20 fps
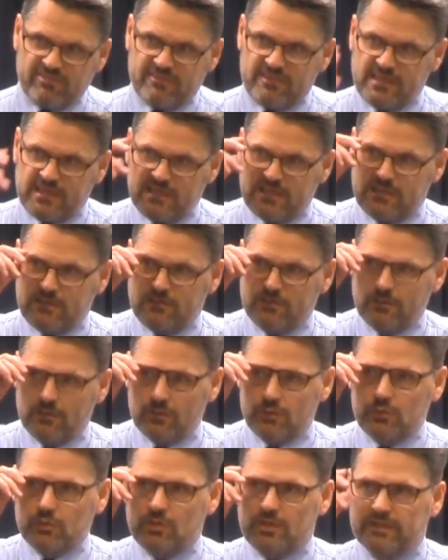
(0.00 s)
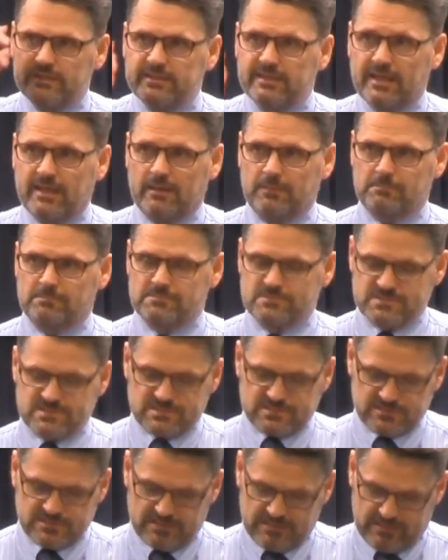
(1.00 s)
he who
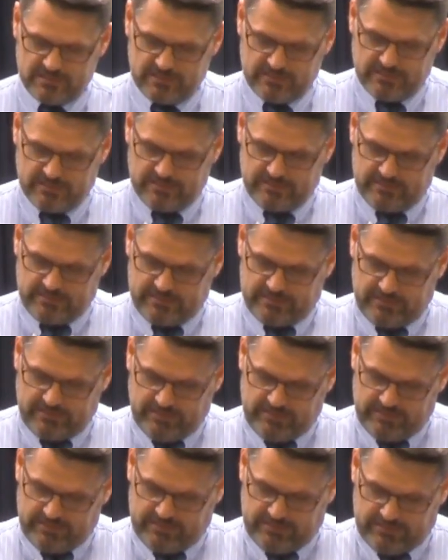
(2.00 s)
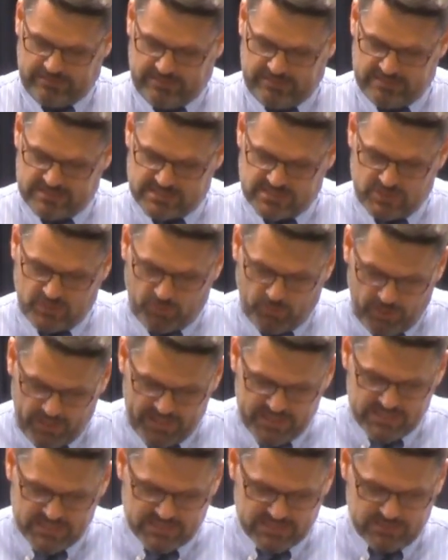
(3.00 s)
condemns? It is
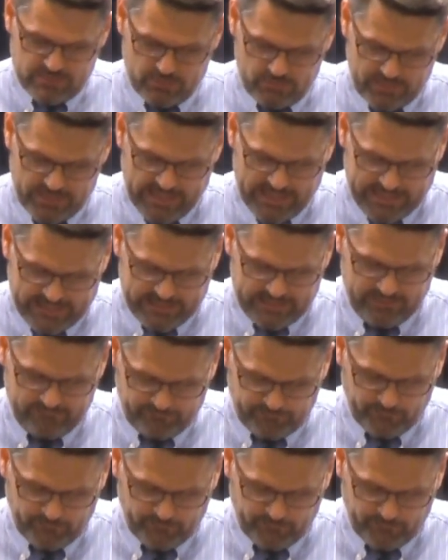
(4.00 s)
Christ who died and